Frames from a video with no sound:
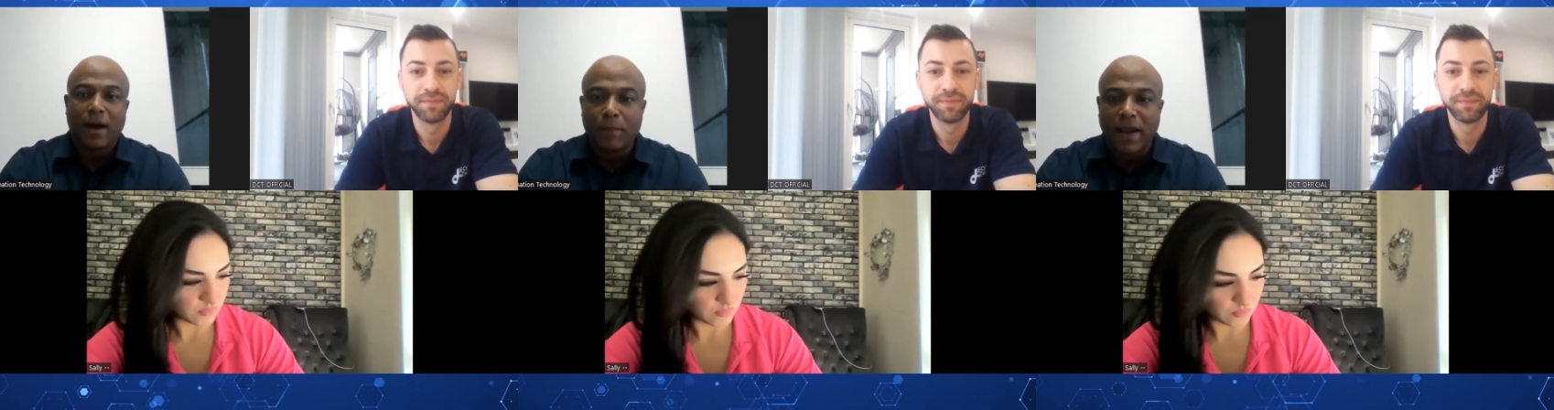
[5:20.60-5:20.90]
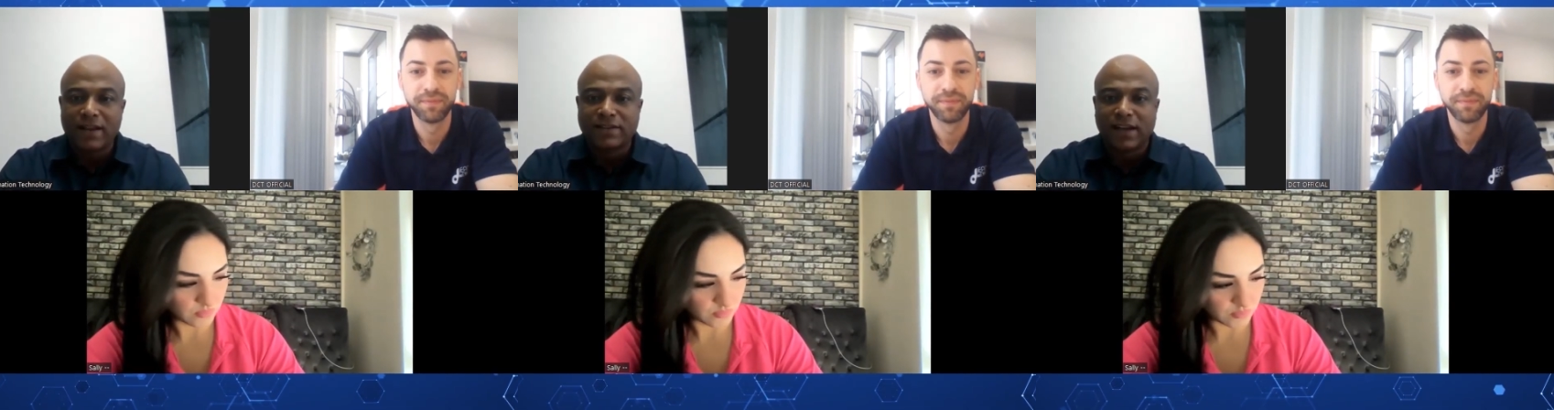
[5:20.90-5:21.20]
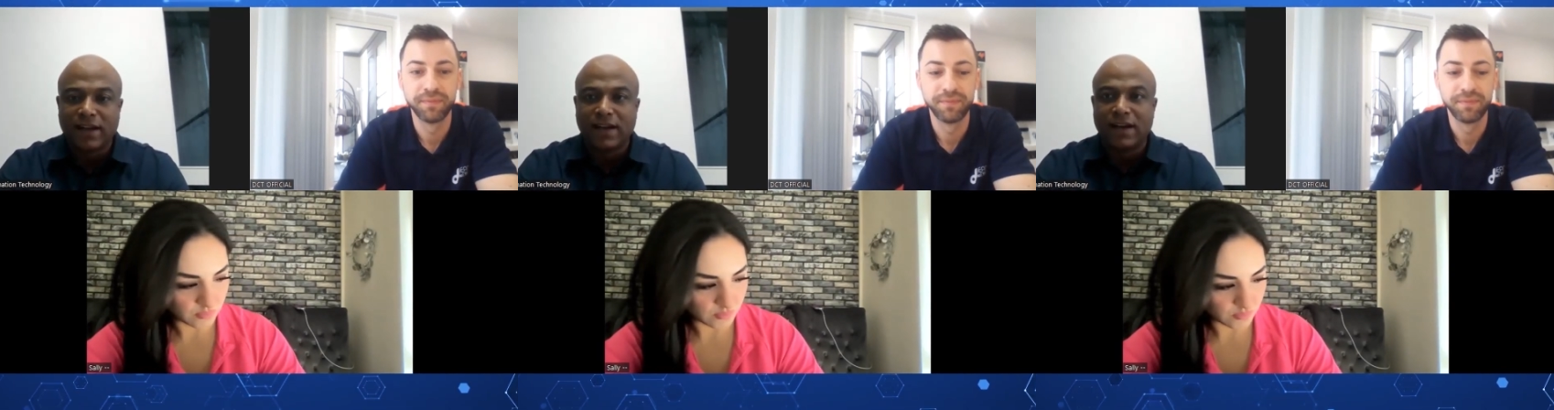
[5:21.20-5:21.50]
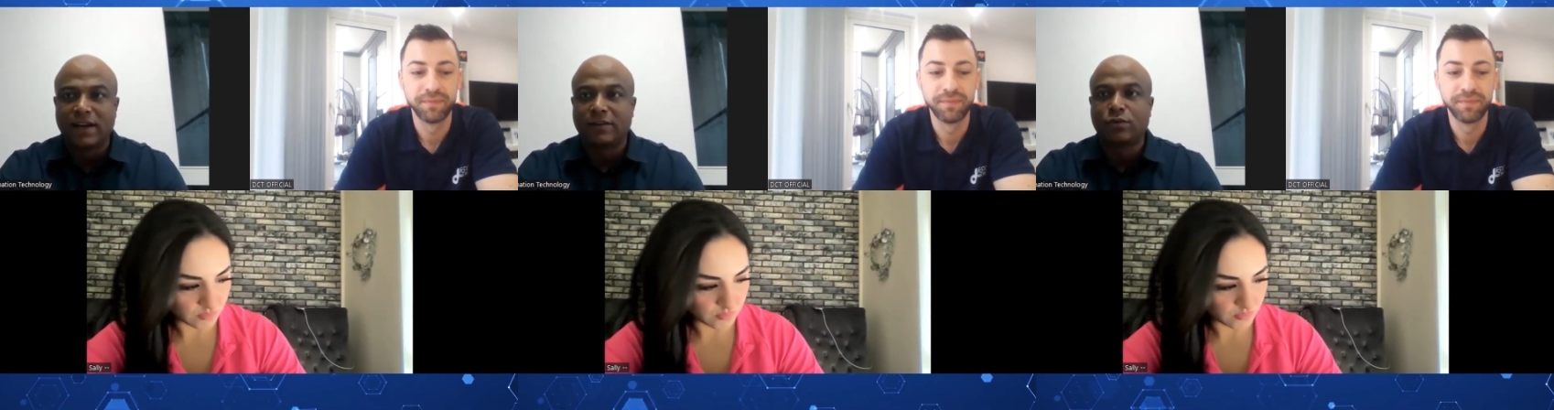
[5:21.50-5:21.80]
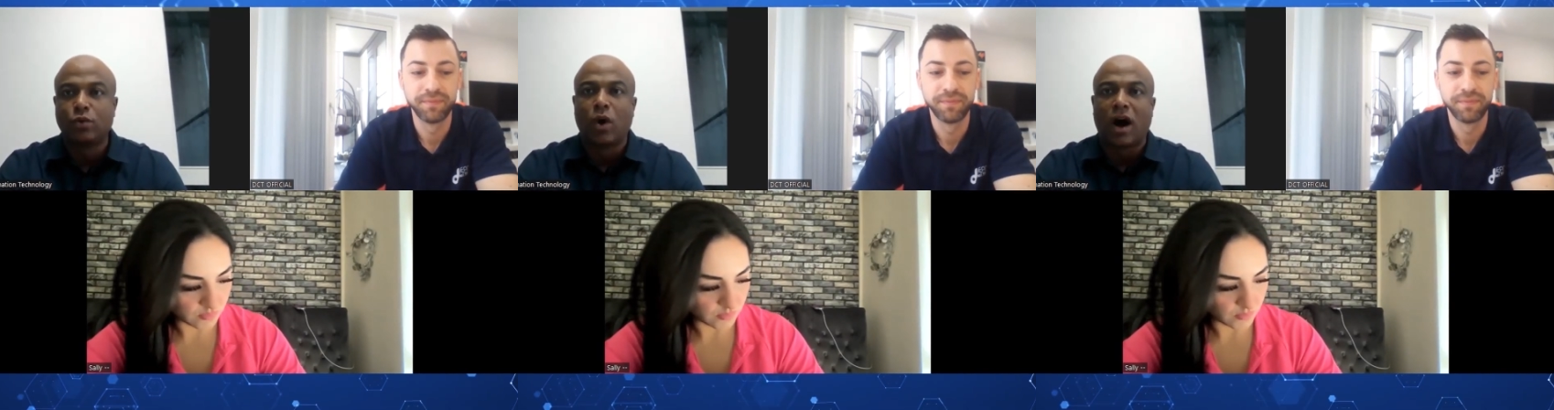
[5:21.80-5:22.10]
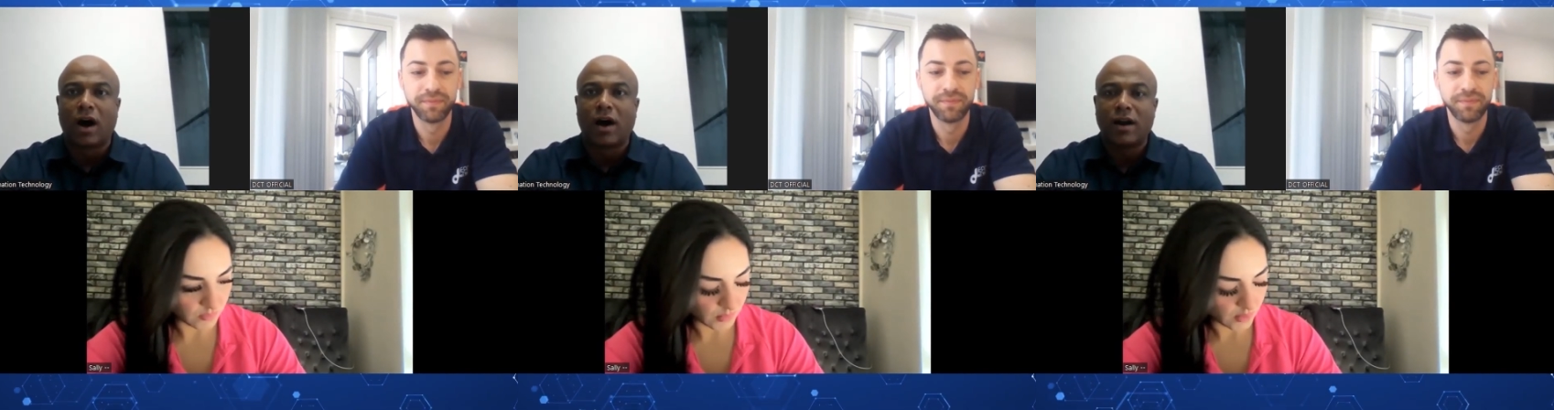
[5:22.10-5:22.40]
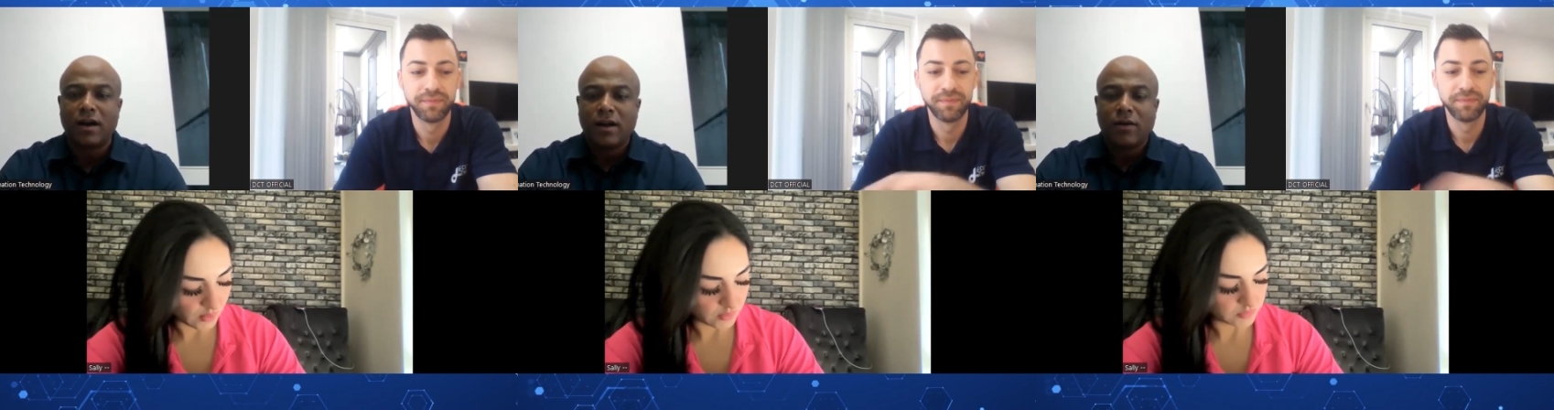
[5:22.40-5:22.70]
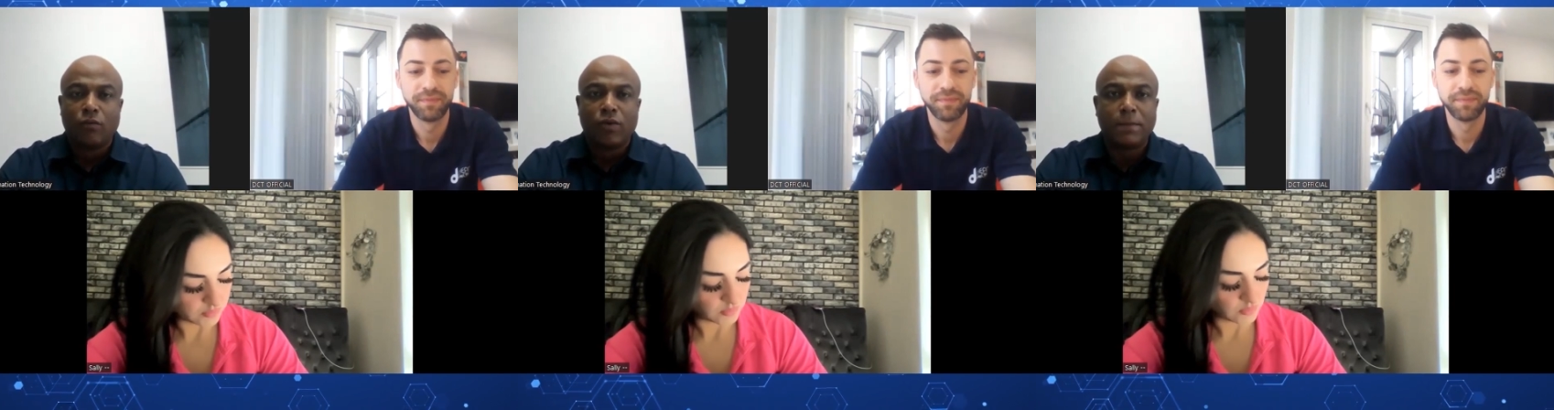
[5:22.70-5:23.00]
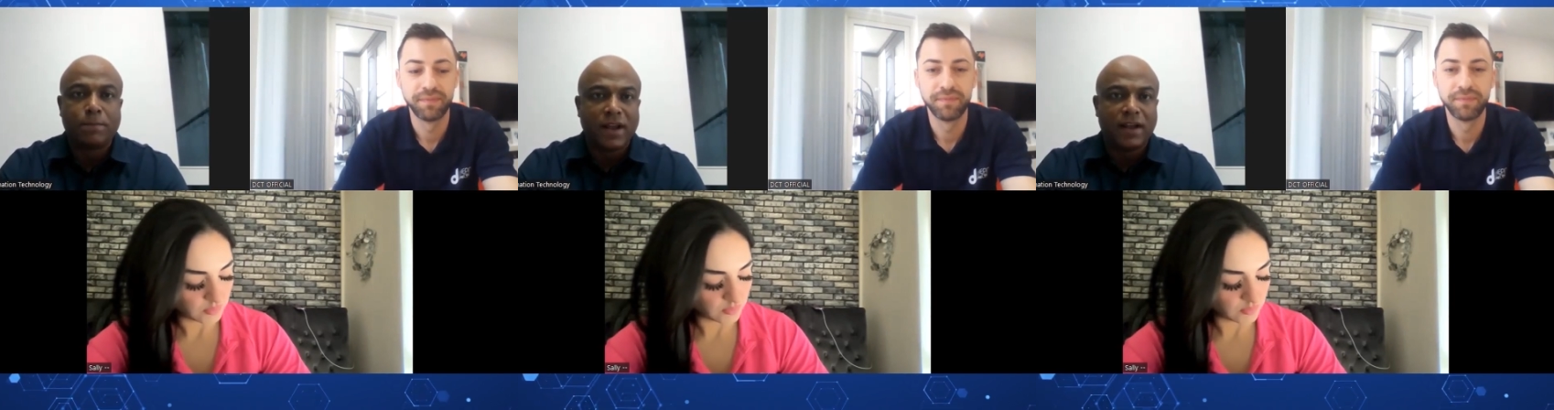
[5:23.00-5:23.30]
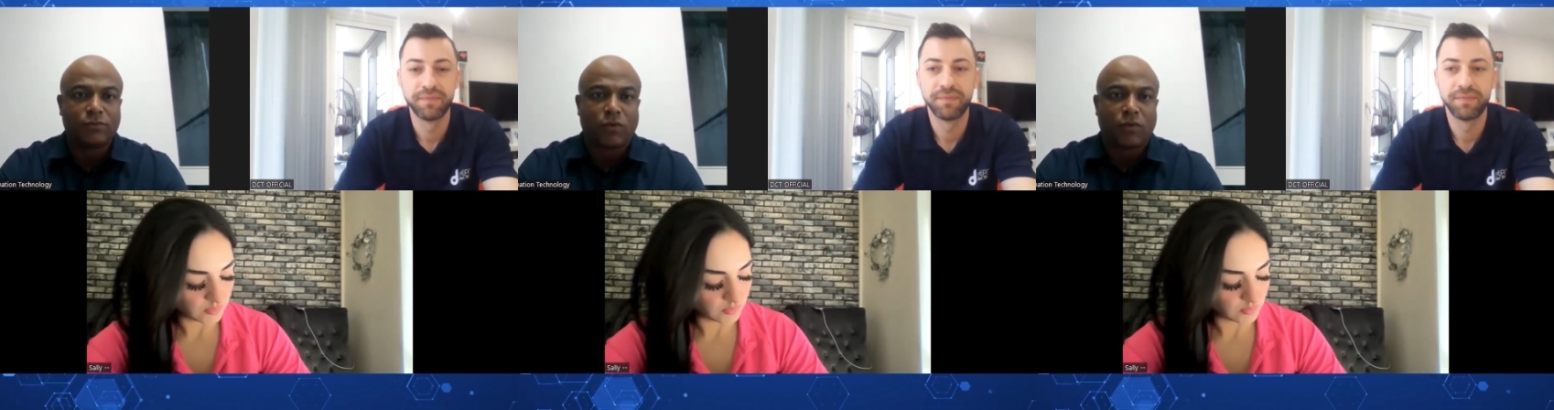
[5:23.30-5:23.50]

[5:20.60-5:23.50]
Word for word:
Speaker 1: amazing leaders who are VPs,